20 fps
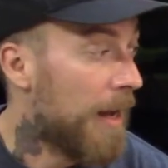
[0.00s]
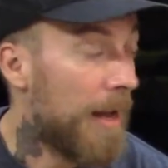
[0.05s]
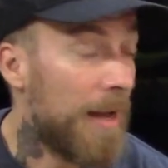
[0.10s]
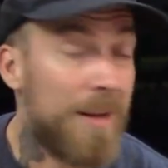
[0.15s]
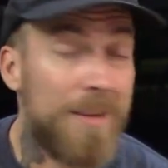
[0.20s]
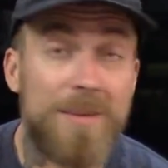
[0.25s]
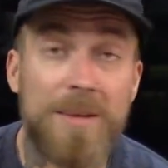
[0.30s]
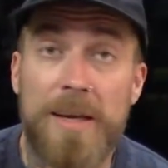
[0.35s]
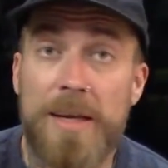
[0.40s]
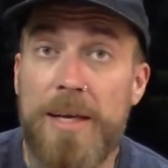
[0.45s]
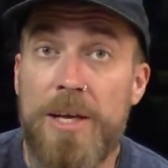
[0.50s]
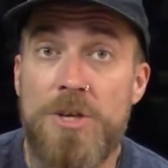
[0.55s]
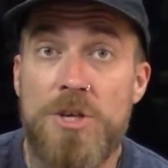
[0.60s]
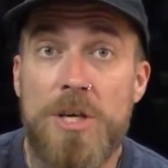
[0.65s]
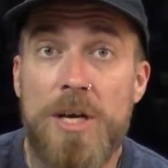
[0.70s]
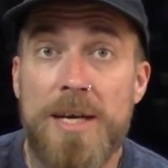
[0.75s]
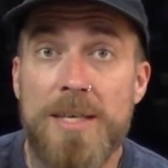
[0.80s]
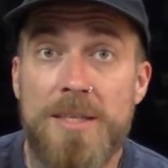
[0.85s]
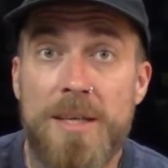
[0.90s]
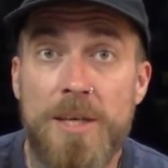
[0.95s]
And until I catch
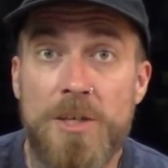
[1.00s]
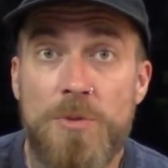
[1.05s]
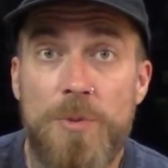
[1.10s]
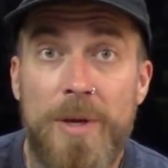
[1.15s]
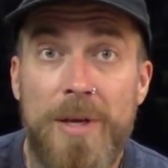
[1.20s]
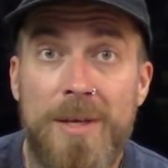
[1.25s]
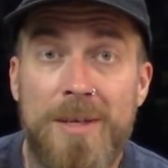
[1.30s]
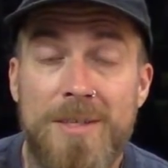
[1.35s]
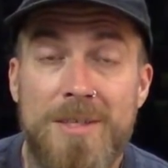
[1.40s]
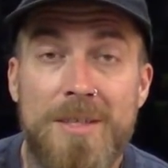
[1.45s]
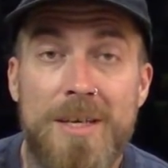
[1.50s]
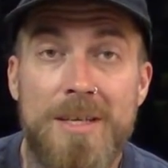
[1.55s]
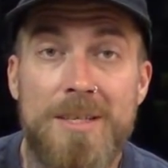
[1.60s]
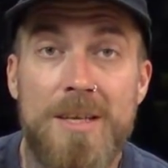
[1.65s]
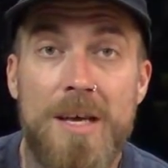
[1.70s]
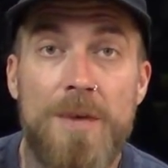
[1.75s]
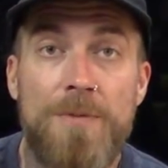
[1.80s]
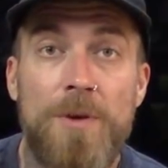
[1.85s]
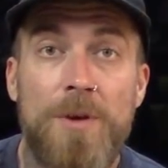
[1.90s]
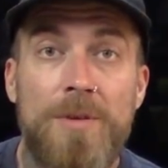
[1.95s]
you guys next week, stay
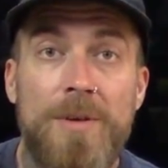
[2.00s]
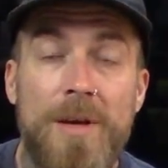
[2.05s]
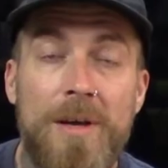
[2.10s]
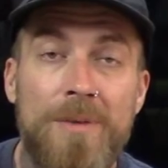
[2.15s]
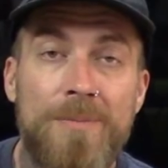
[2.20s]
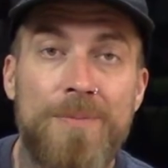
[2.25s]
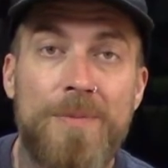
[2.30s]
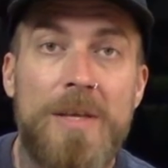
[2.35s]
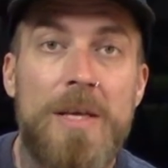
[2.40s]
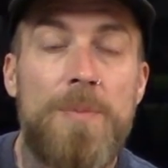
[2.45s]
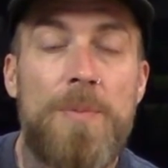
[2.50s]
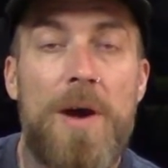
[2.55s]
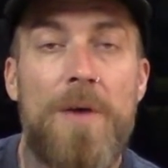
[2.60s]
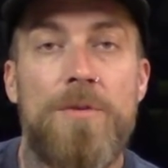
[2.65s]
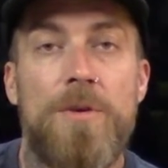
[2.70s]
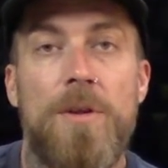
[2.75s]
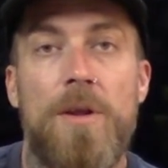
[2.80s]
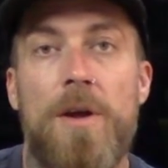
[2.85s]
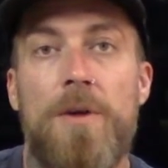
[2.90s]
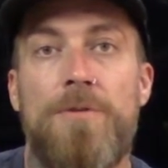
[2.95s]
safe out there. Keep
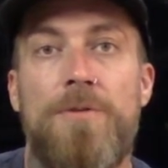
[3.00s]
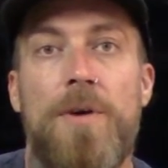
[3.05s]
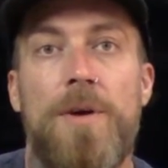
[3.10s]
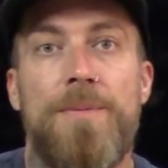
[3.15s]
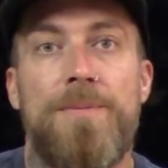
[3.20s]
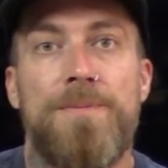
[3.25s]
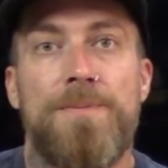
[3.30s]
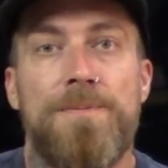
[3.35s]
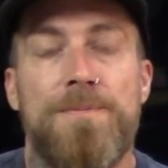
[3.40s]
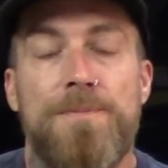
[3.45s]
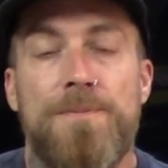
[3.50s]
having a lot of fun.